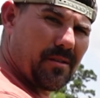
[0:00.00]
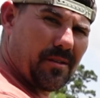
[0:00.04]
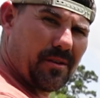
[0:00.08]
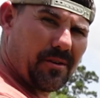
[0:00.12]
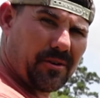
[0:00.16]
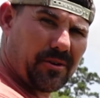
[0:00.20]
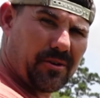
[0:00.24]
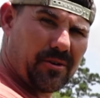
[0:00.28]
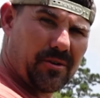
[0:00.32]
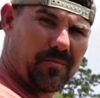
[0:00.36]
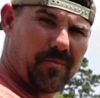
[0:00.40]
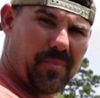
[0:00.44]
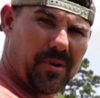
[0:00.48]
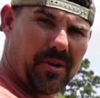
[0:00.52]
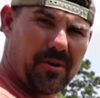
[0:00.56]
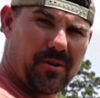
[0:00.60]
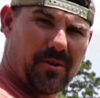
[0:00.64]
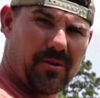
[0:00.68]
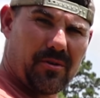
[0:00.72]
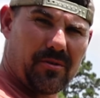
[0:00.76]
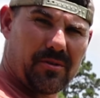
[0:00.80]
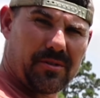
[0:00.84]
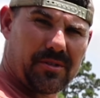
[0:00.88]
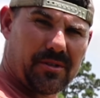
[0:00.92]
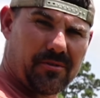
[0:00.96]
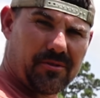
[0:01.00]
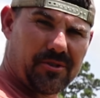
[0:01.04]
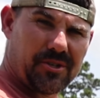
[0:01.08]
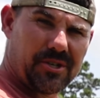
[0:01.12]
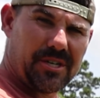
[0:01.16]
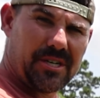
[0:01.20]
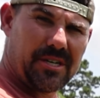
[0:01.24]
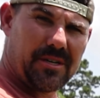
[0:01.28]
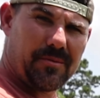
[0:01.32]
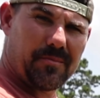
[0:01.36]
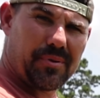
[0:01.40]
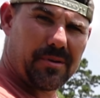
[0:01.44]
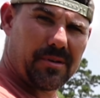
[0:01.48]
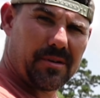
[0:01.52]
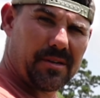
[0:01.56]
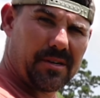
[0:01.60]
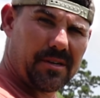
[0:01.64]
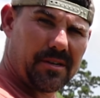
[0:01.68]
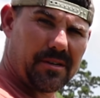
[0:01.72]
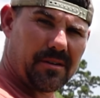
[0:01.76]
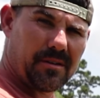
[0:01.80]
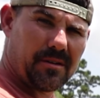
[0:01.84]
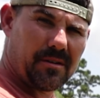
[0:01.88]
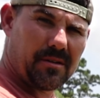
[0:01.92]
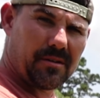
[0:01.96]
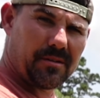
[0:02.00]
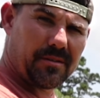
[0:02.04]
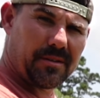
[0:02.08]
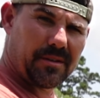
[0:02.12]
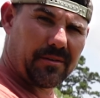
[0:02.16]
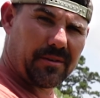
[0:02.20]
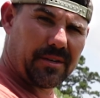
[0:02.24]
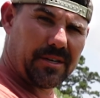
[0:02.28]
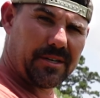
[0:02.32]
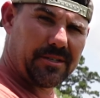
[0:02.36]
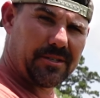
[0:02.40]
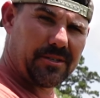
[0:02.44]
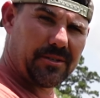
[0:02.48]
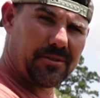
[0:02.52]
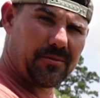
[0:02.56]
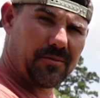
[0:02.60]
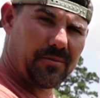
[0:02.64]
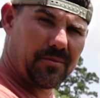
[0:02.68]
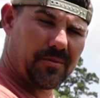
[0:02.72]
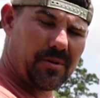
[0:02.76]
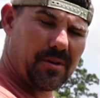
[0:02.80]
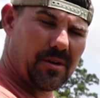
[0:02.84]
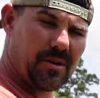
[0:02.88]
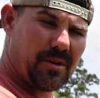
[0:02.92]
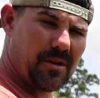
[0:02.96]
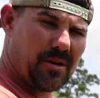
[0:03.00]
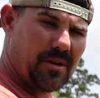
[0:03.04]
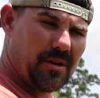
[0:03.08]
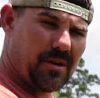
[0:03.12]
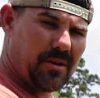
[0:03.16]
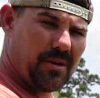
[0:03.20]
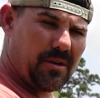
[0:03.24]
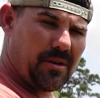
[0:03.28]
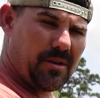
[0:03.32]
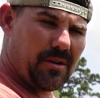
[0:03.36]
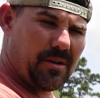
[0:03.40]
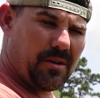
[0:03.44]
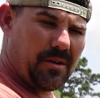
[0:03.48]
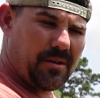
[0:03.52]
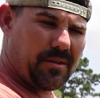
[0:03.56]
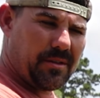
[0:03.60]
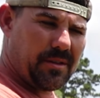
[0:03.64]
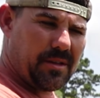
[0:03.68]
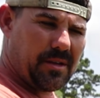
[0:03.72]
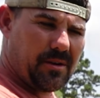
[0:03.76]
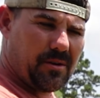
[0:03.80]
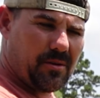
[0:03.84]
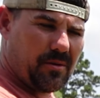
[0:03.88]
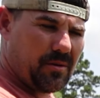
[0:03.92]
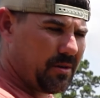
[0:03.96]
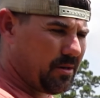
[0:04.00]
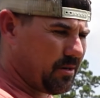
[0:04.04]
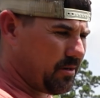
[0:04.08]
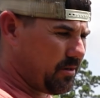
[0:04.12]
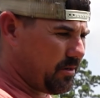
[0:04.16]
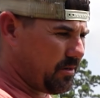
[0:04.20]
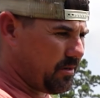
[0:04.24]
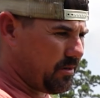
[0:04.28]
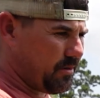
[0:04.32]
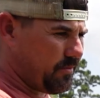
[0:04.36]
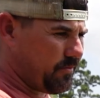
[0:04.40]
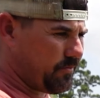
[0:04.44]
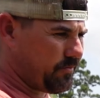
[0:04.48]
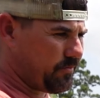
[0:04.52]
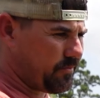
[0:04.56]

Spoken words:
They're good bows, they're cheap, and they'll get you, they'll